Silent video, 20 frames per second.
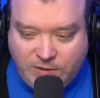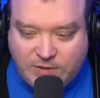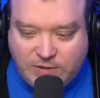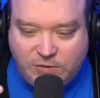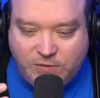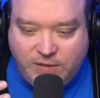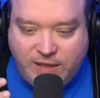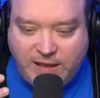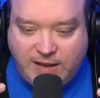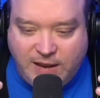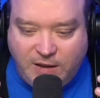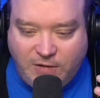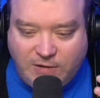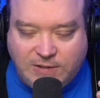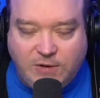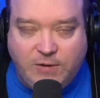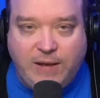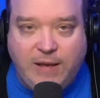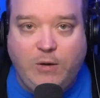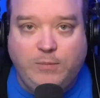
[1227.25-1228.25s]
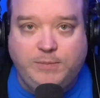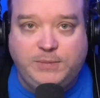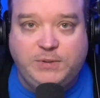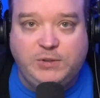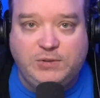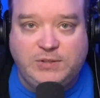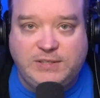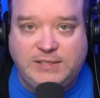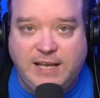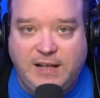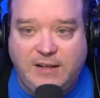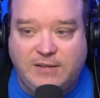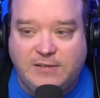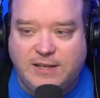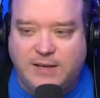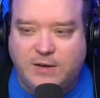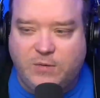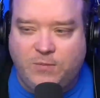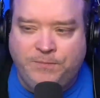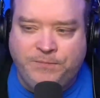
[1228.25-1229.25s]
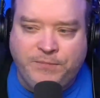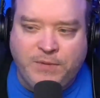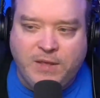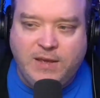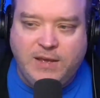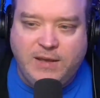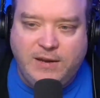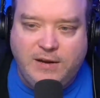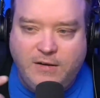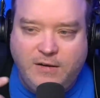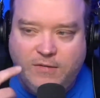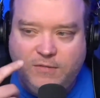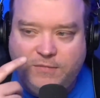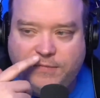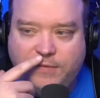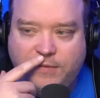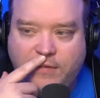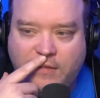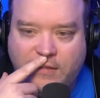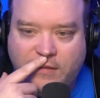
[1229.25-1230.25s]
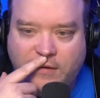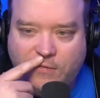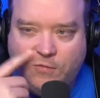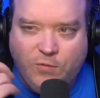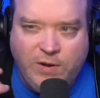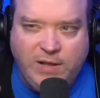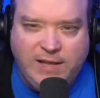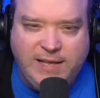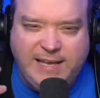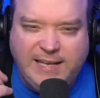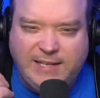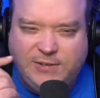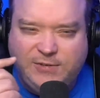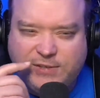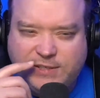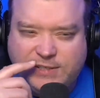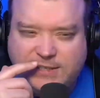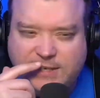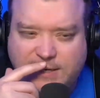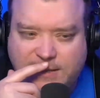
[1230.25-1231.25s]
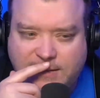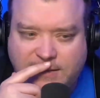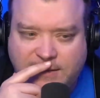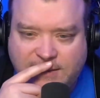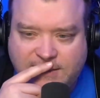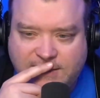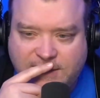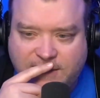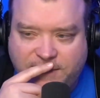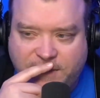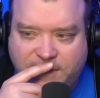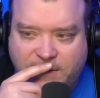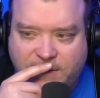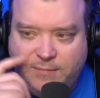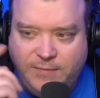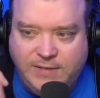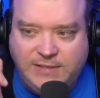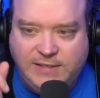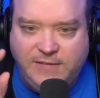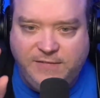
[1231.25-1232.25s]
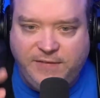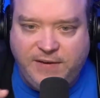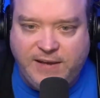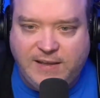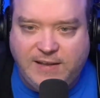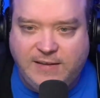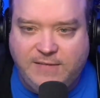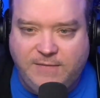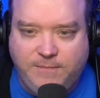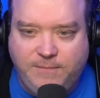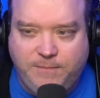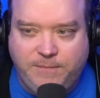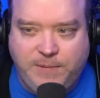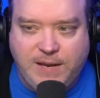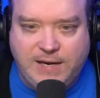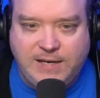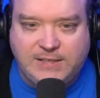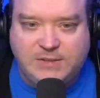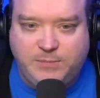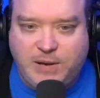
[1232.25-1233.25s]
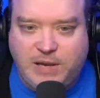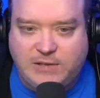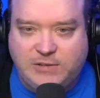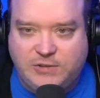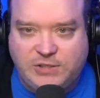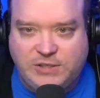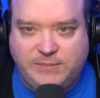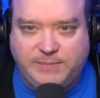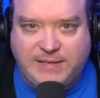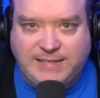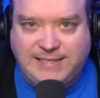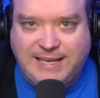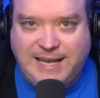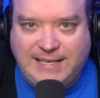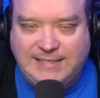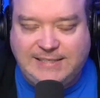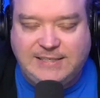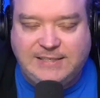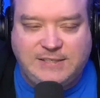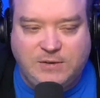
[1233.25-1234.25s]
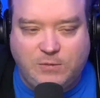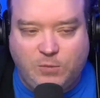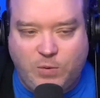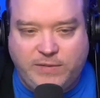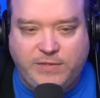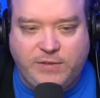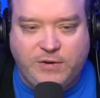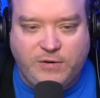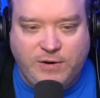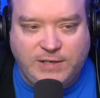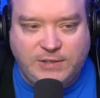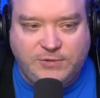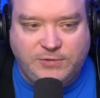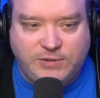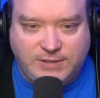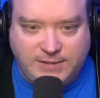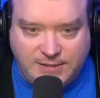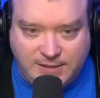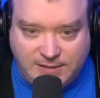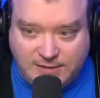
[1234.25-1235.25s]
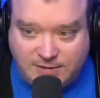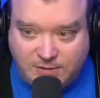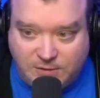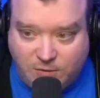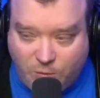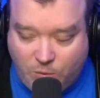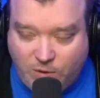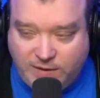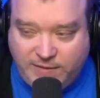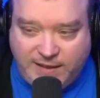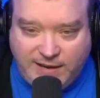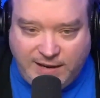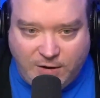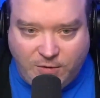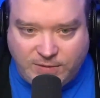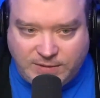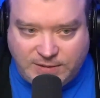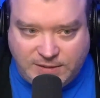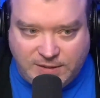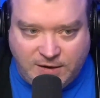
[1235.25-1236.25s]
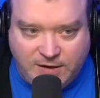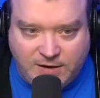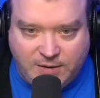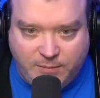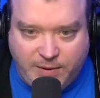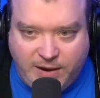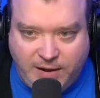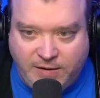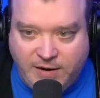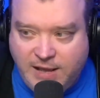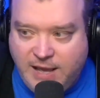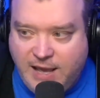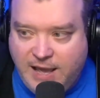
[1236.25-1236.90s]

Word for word: So that also helps you sell. Like, you know, they're really interested in this stuff here. Let me see if I can get a sponsorship that ties into what their interest is or what they always talk about.